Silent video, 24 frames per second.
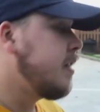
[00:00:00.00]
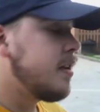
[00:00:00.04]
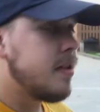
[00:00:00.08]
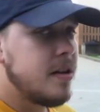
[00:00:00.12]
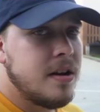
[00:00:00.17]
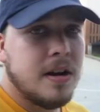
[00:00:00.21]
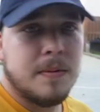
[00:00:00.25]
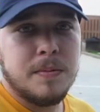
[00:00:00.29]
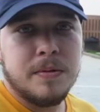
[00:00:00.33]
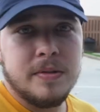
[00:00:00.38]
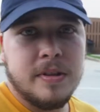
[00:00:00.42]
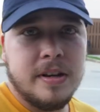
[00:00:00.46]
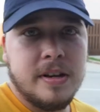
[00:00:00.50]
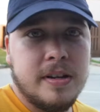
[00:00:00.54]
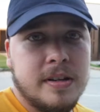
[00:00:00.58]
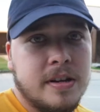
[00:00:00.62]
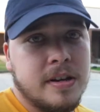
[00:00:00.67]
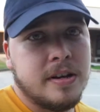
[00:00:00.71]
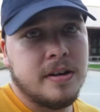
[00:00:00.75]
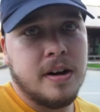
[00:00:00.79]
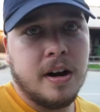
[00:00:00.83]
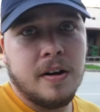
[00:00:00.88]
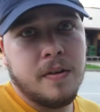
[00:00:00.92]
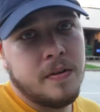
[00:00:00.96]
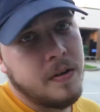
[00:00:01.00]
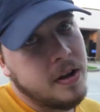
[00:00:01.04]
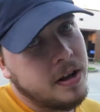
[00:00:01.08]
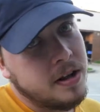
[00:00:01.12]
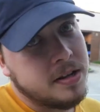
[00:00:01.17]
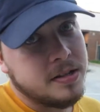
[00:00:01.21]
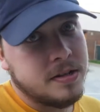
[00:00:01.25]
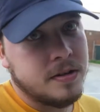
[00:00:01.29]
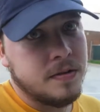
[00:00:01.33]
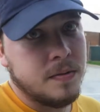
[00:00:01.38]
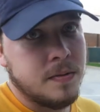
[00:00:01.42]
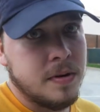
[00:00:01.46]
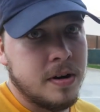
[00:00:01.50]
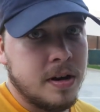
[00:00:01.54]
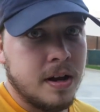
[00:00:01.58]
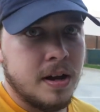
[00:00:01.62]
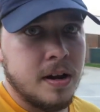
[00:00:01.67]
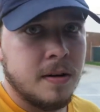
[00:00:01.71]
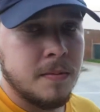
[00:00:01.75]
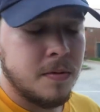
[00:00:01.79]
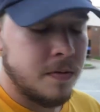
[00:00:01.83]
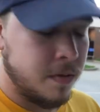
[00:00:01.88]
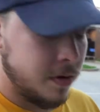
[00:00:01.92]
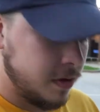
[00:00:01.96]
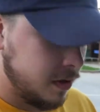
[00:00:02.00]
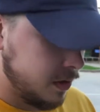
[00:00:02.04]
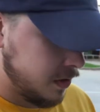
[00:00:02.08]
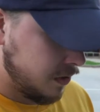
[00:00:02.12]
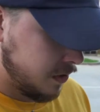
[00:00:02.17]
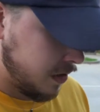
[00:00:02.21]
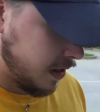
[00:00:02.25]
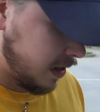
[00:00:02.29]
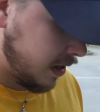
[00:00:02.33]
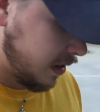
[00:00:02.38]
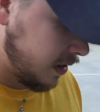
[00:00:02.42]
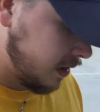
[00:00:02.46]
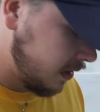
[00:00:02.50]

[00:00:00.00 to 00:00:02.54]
can get a couple things here. I don't know how it's gonna work out, we're gonna try.